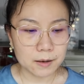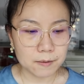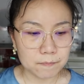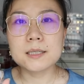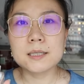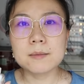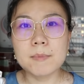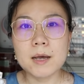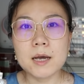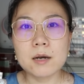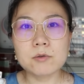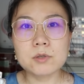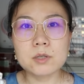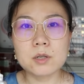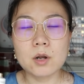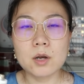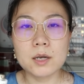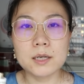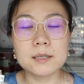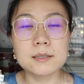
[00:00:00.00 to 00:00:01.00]
smells
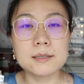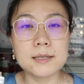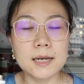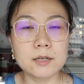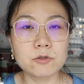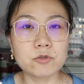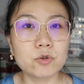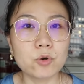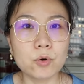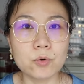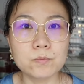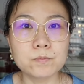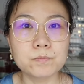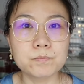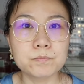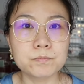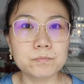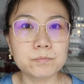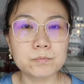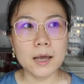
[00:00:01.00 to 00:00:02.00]
like natural.
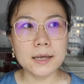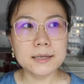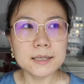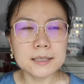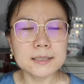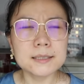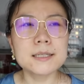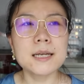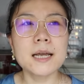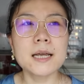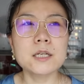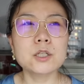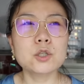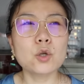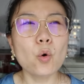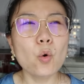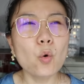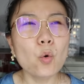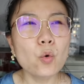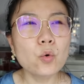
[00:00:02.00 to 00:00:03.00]
It contains
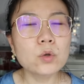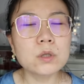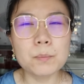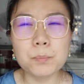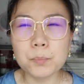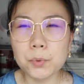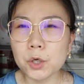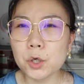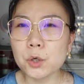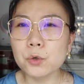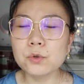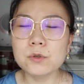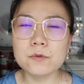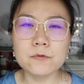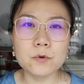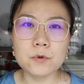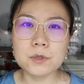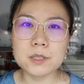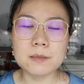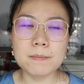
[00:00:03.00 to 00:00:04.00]
all the
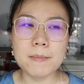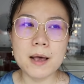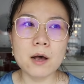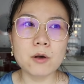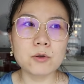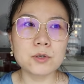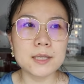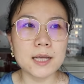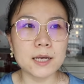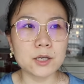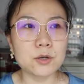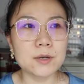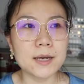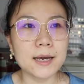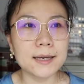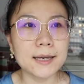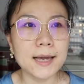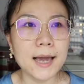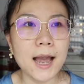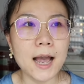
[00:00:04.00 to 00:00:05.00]
beautiful smells that you
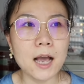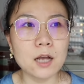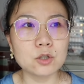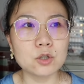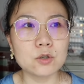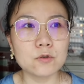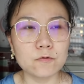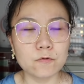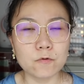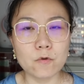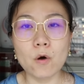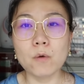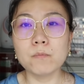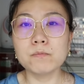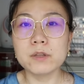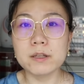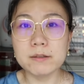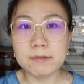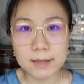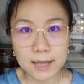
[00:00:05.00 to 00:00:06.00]
can catch from
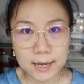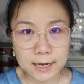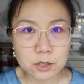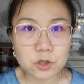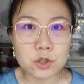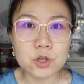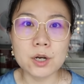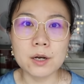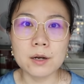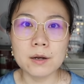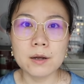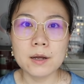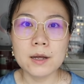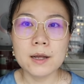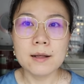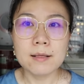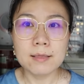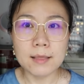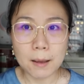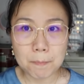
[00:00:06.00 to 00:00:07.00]
the nature
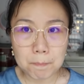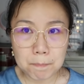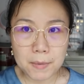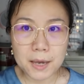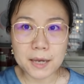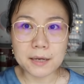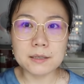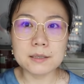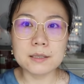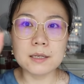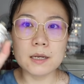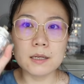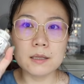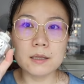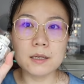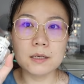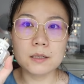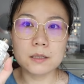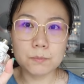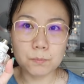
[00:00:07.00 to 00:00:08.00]
that mix in
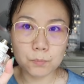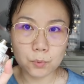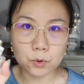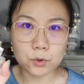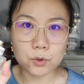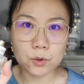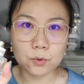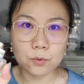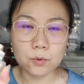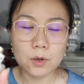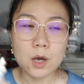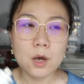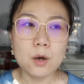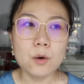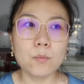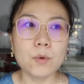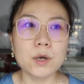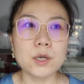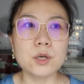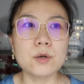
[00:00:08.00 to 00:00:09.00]
this bottle.
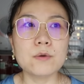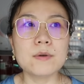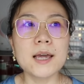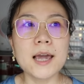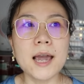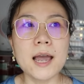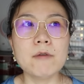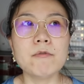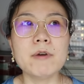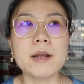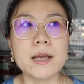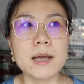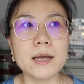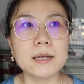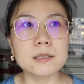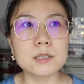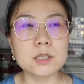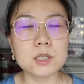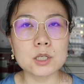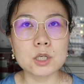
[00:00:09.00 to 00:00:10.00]
When you carry
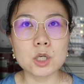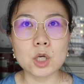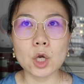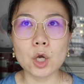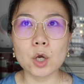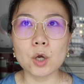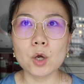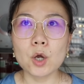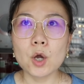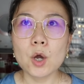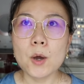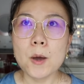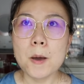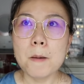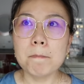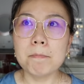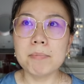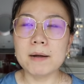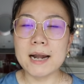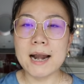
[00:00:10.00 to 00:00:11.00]
it, you
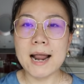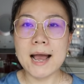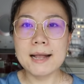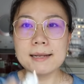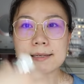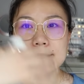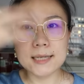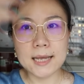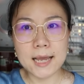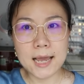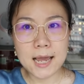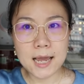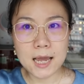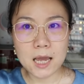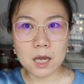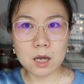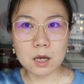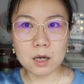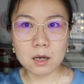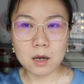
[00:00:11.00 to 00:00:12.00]
blend
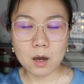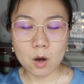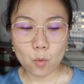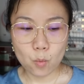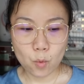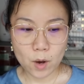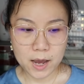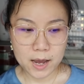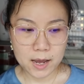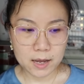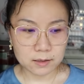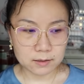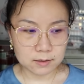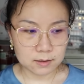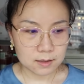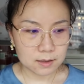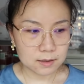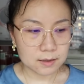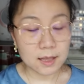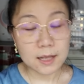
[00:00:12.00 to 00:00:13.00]
in with
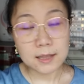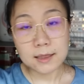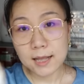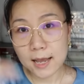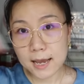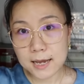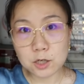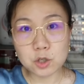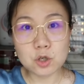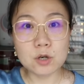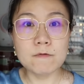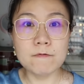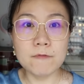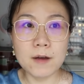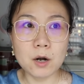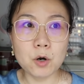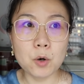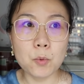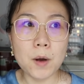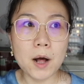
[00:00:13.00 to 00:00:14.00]
the nature
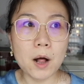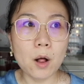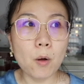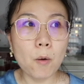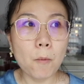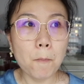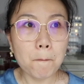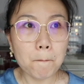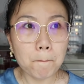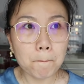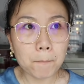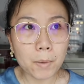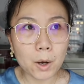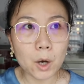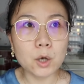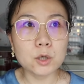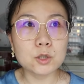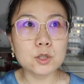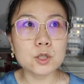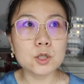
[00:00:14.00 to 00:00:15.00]
very well,
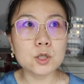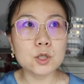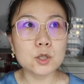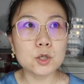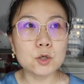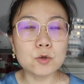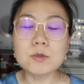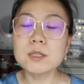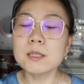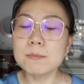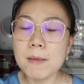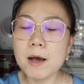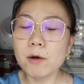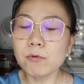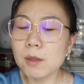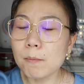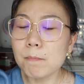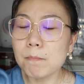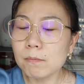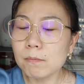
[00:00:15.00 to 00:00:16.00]
but you smell